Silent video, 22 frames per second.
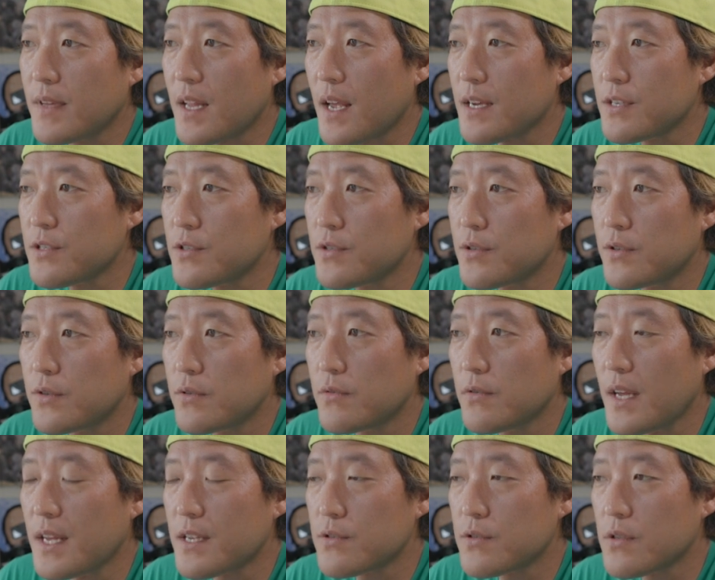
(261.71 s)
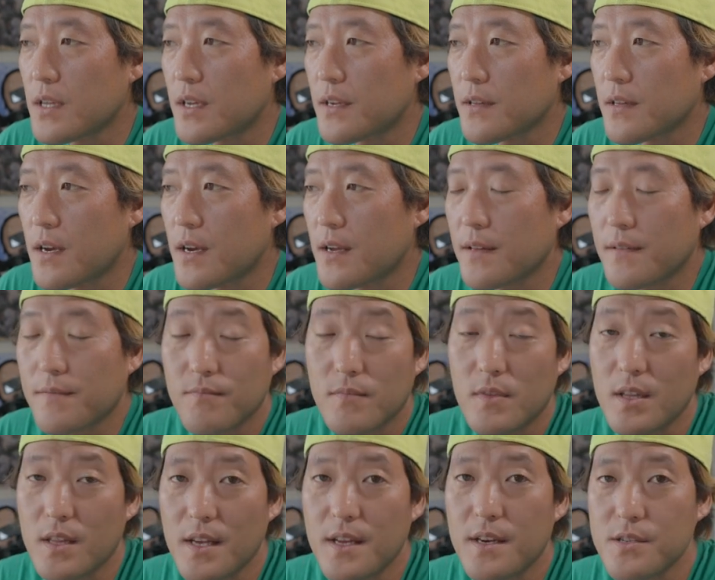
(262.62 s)
point two enchilada,
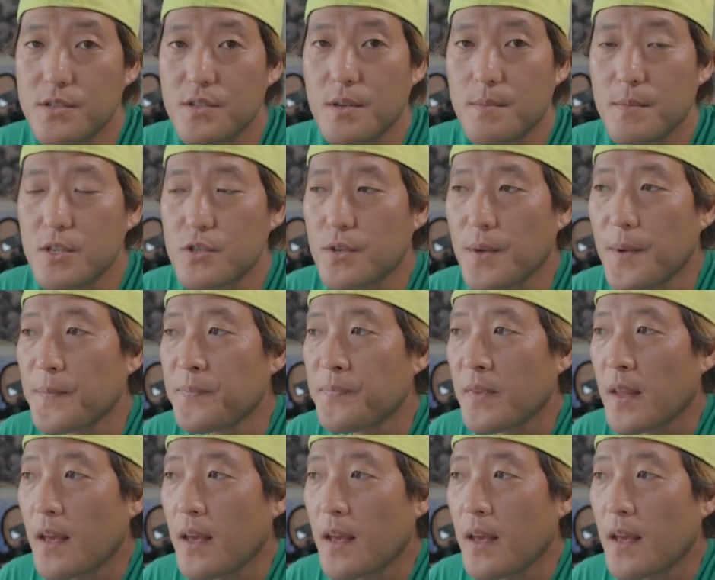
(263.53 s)
the latest image.